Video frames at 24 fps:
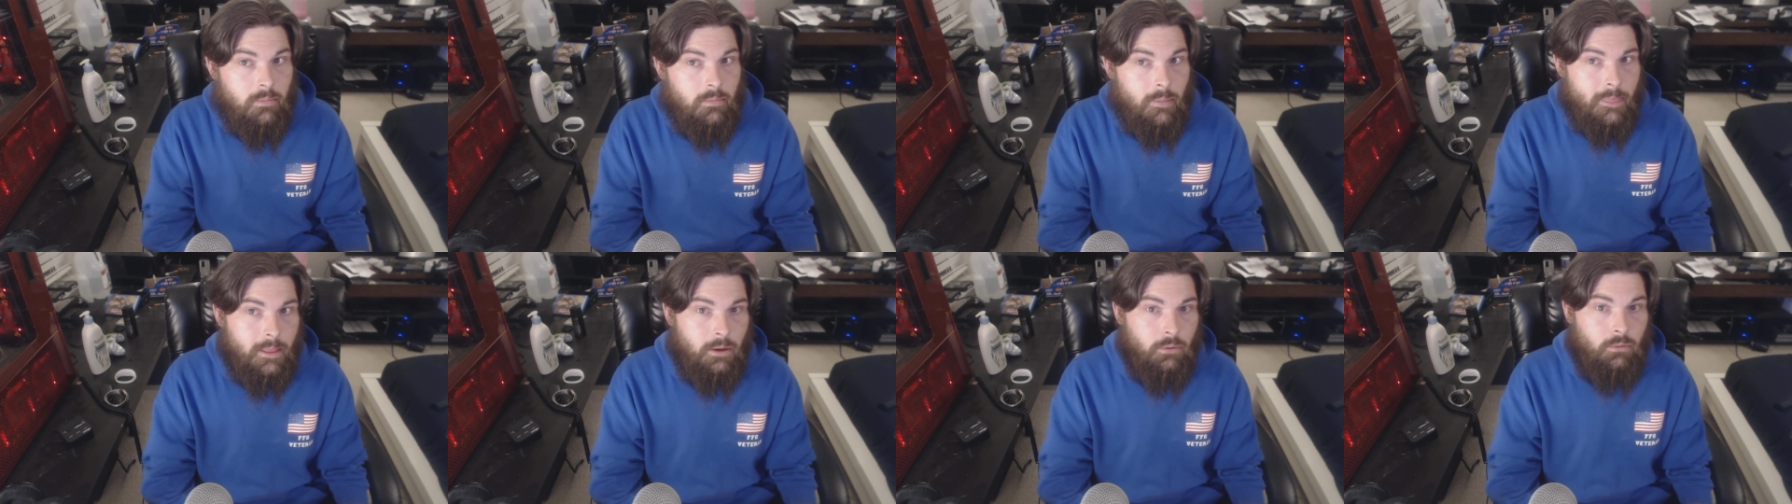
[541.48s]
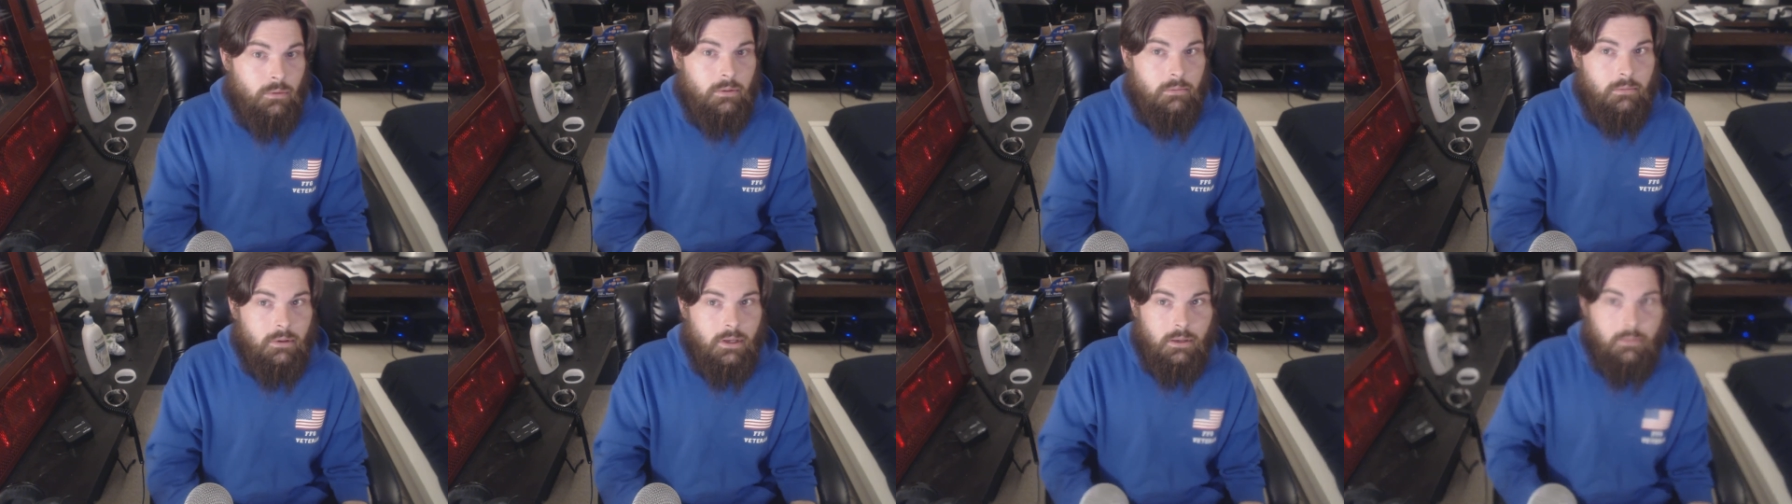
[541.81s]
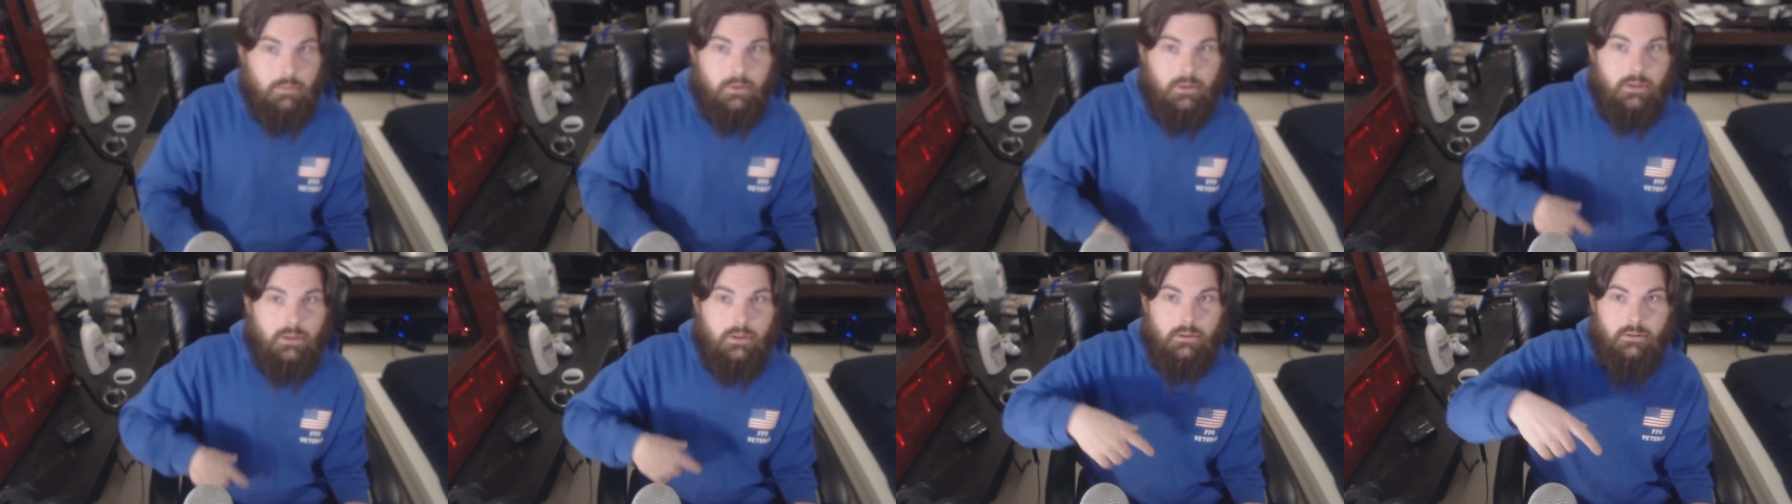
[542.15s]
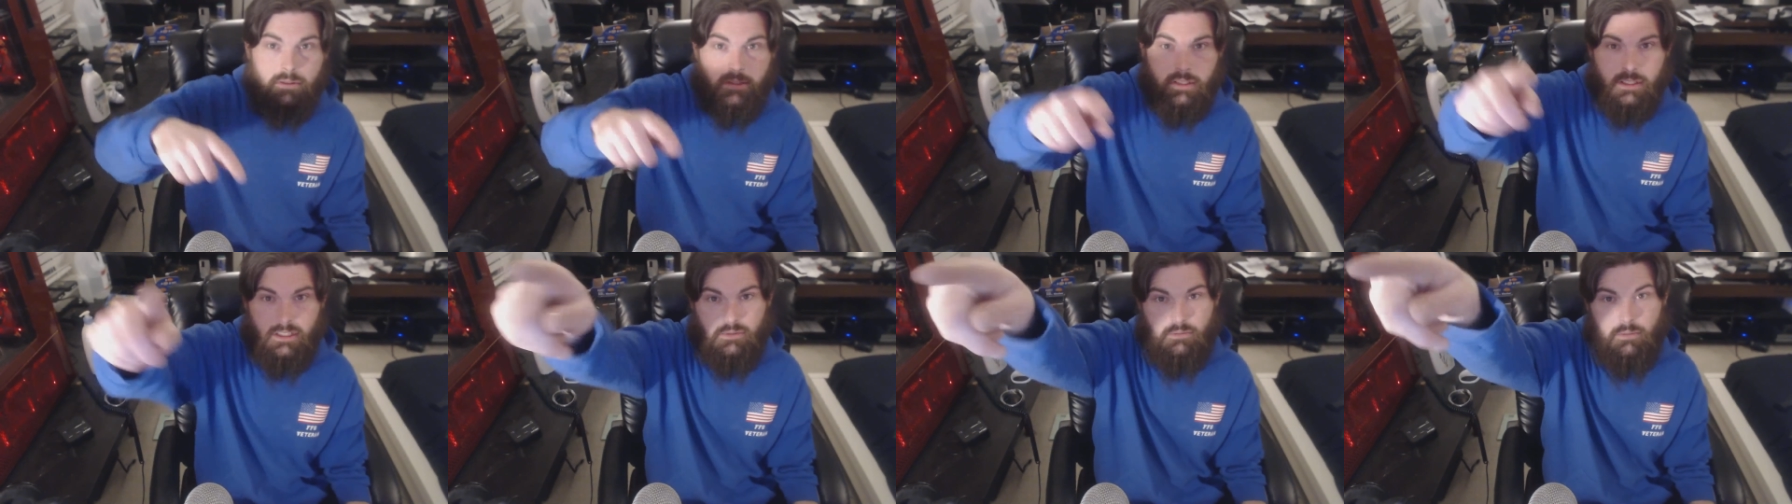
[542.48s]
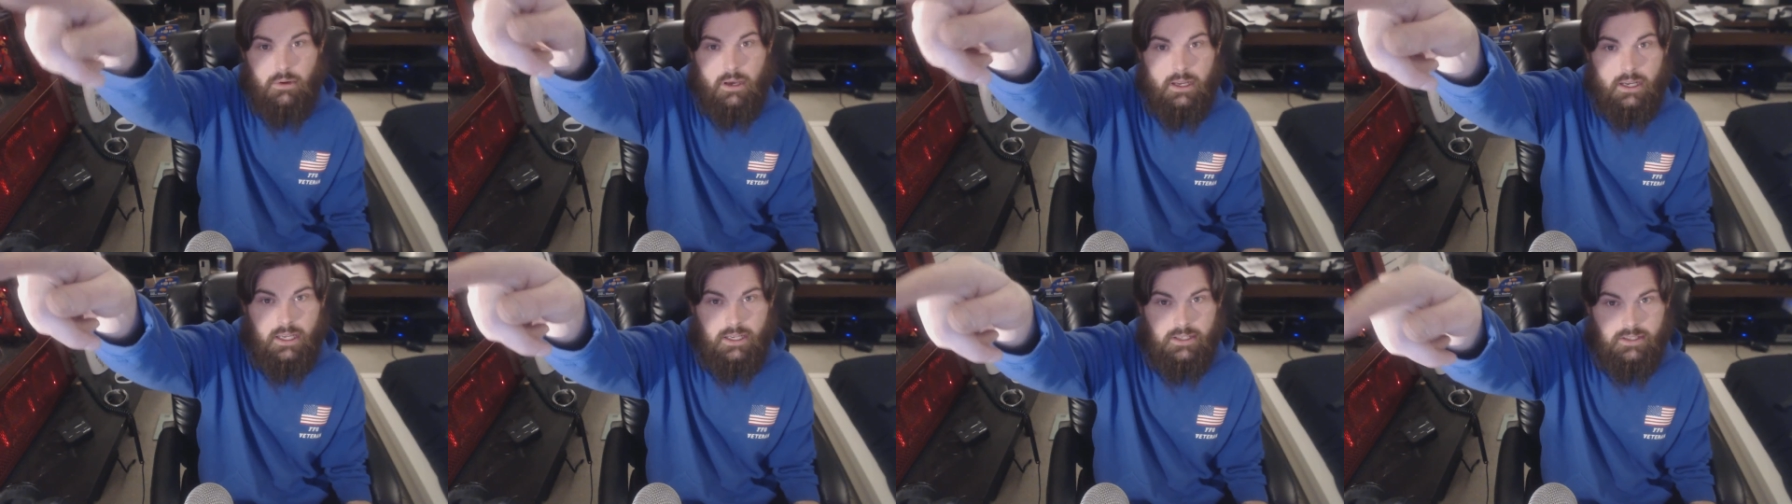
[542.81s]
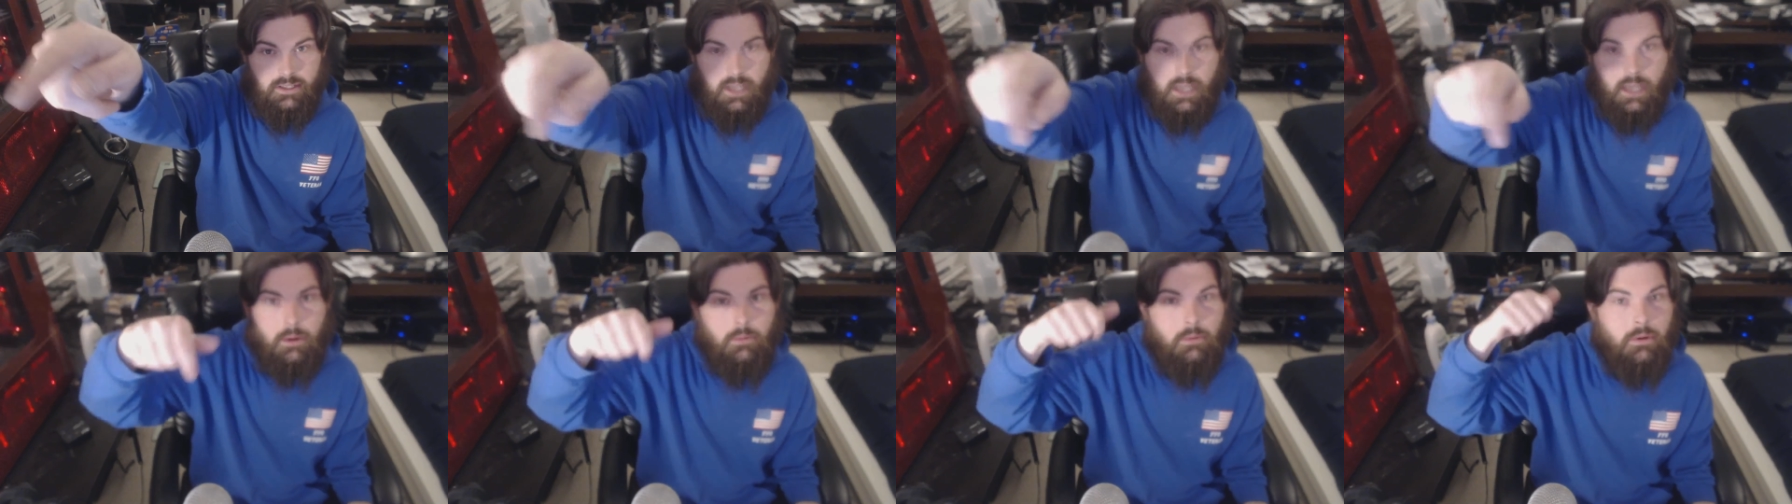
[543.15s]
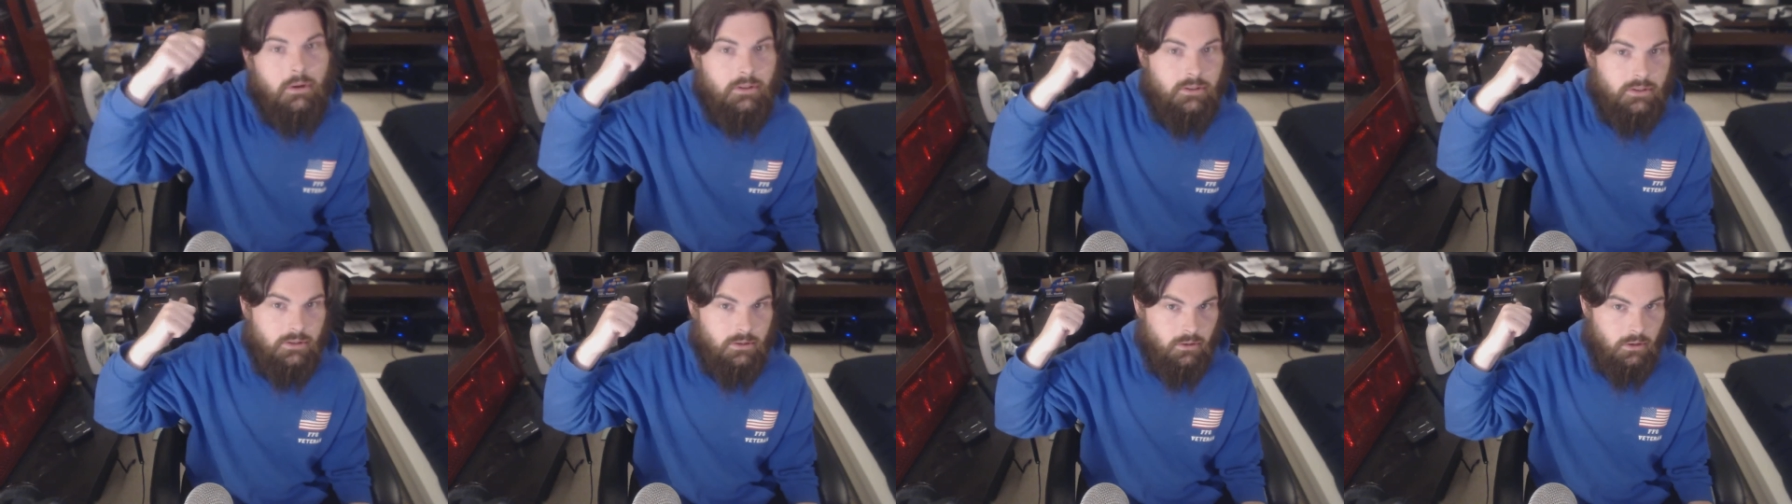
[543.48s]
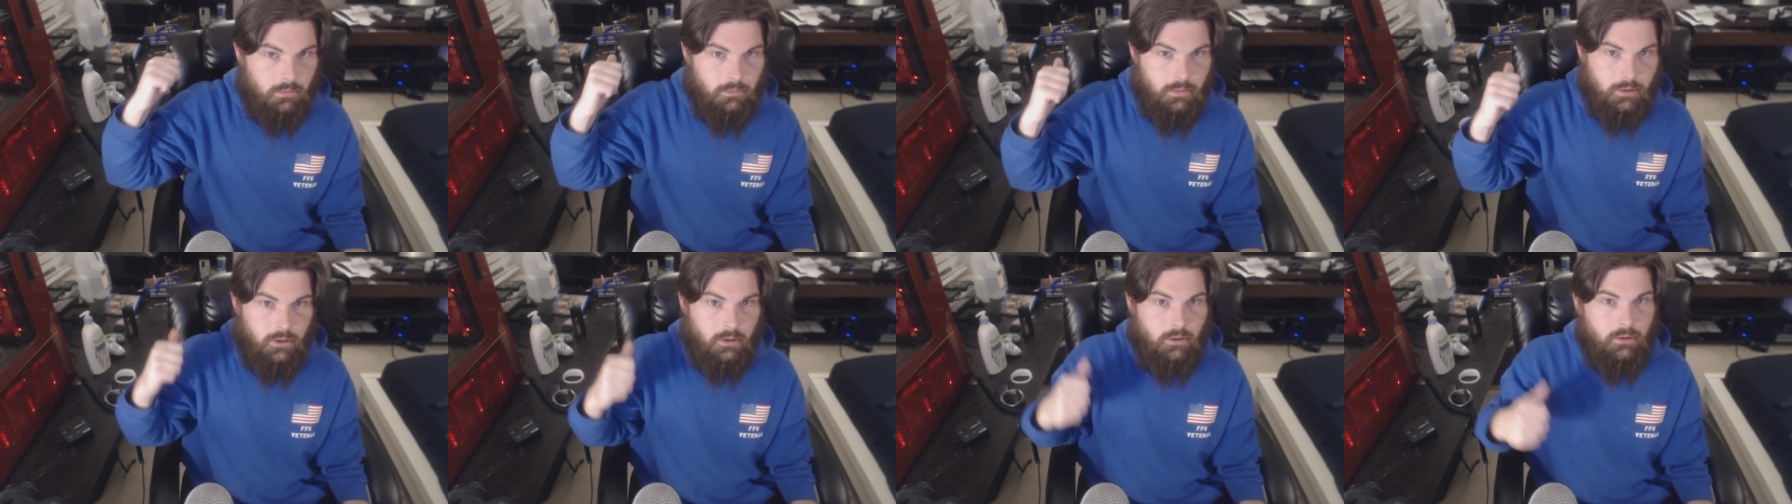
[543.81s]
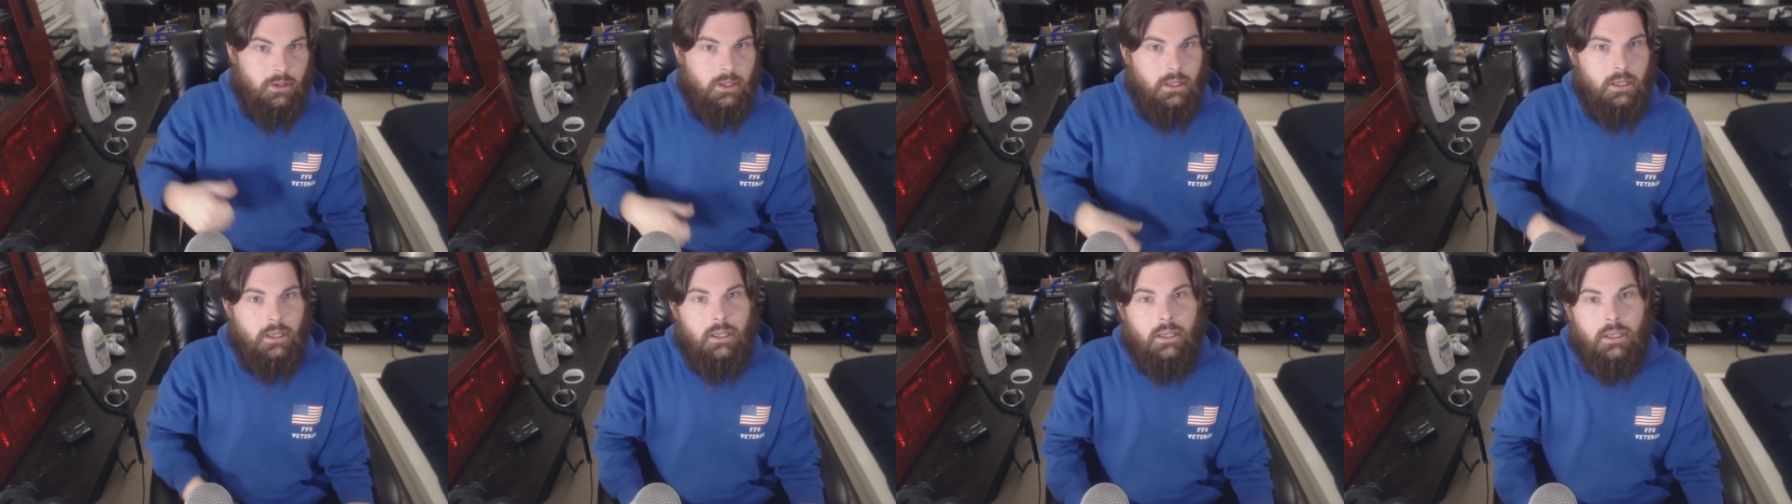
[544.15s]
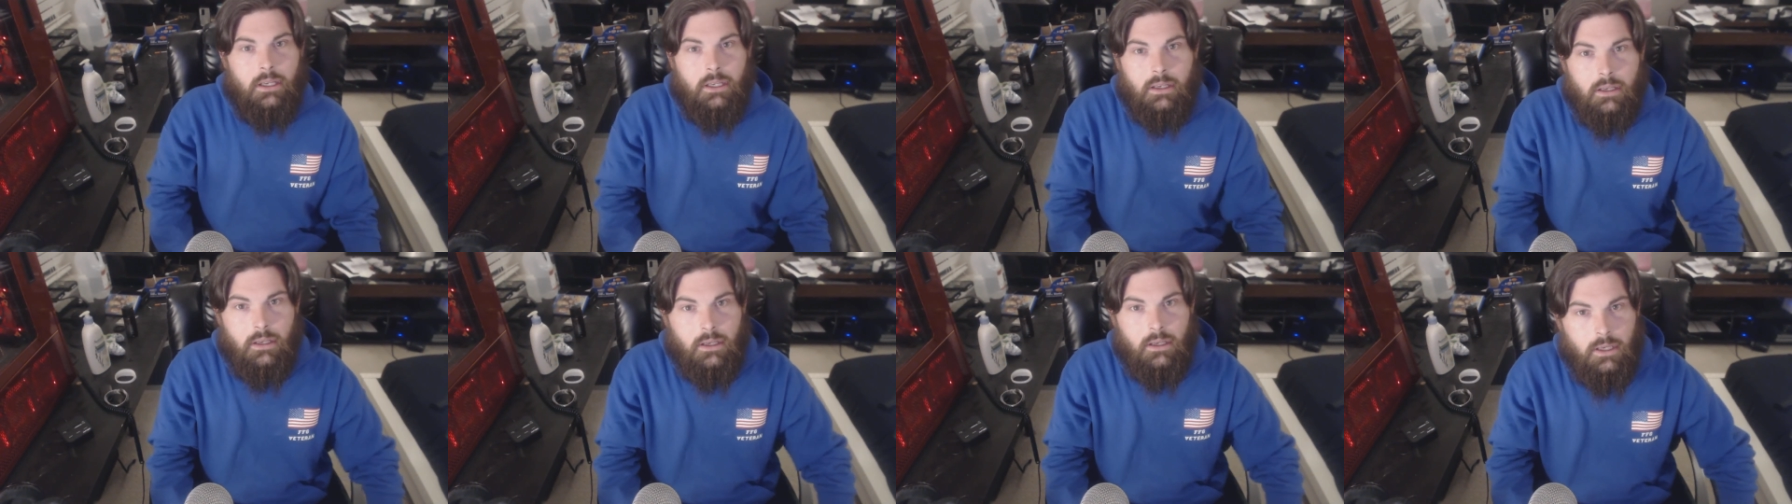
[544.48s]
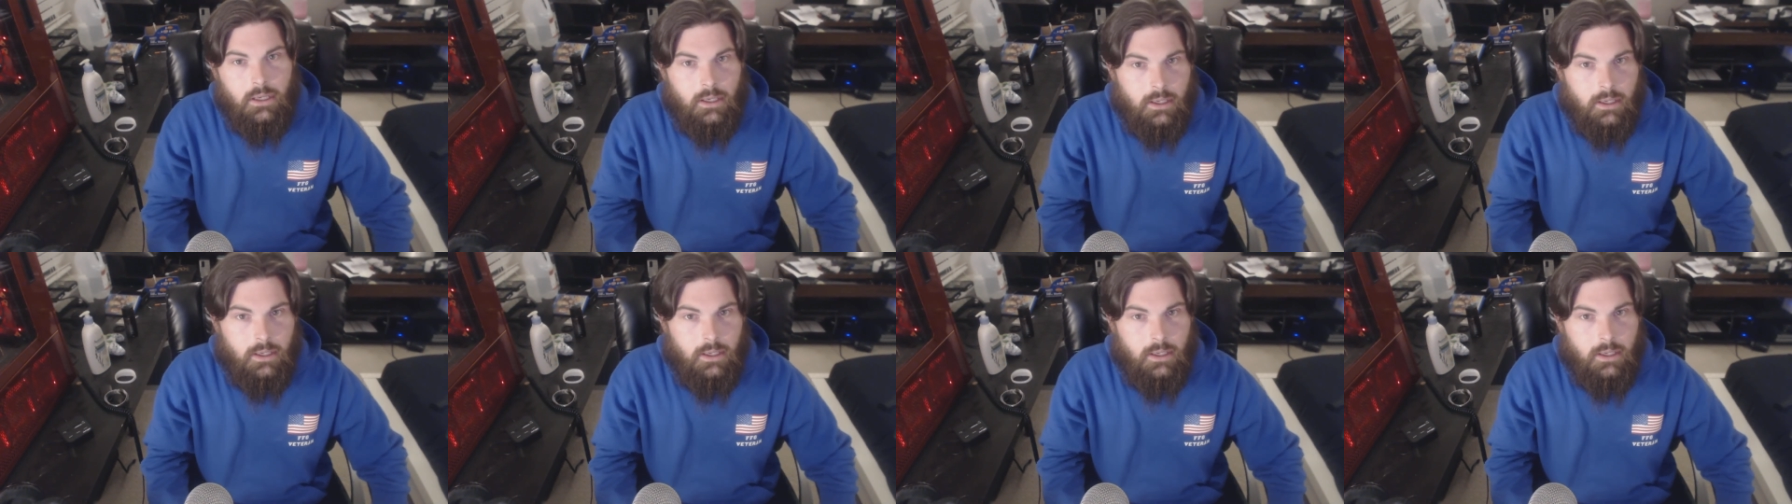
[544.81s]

um, I wouldn't be able to use this badass camera until I build a